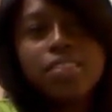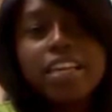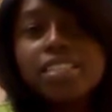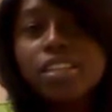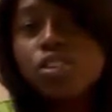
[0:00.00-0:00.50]

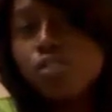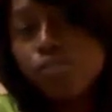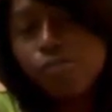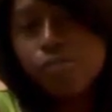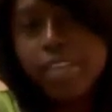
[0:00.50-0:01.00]
things that
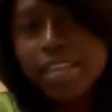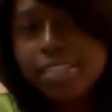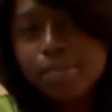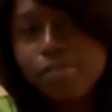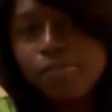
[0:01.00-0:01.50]
you've
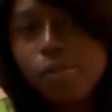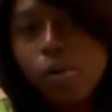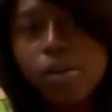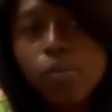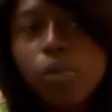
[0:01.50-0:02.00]
tasted
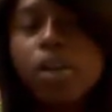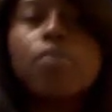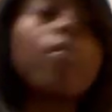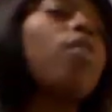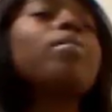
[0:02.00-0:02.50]
before and what
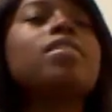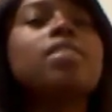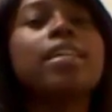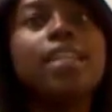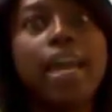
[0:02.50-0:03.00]

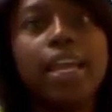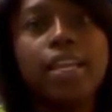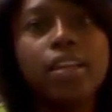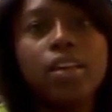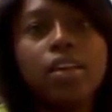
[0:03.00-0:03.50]
aromas
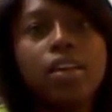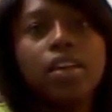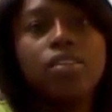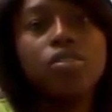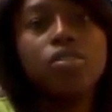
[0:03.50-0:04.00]
ignite
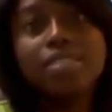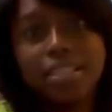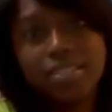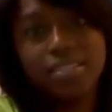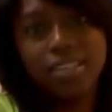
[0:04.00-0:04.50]
your
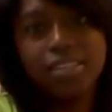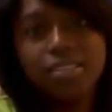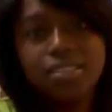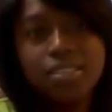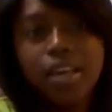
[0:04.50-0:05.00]

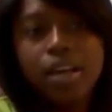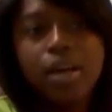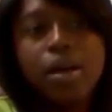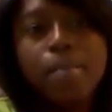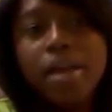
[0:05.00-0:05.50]
senses.
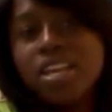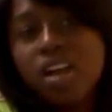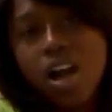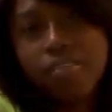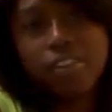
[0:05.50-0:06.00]
Many
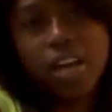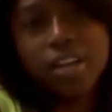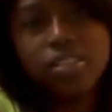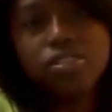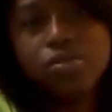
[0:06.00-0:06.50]
coffee
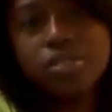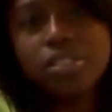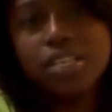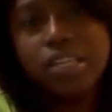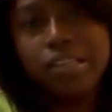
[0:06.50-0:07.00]

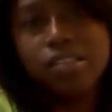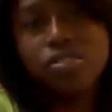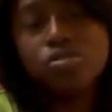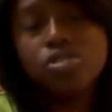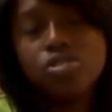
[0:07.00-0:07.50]
connoisseurs can
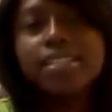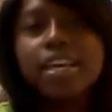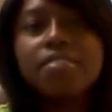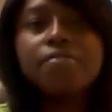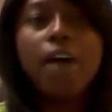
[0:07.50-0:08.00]
usually
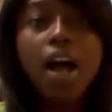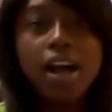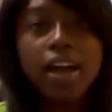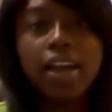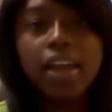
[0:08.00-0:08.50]

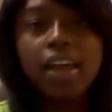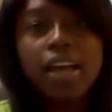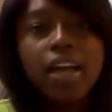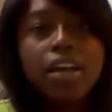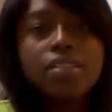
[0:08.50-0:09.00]
identify
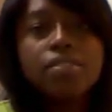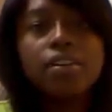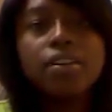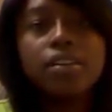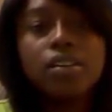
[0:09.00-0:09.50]

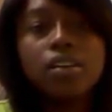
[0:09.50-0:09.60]
the